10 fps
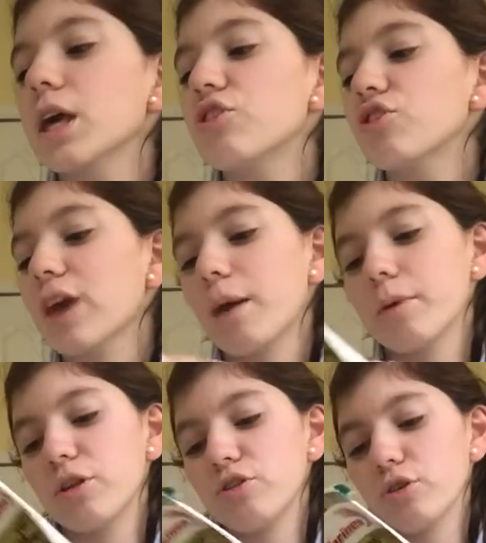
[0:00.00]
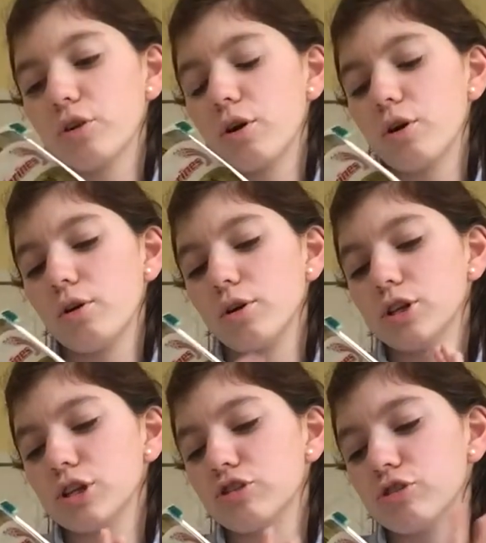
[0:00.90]
Each campment you go,
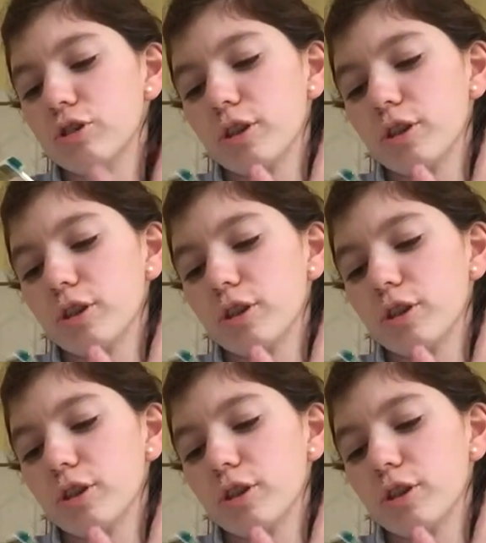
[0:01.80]
each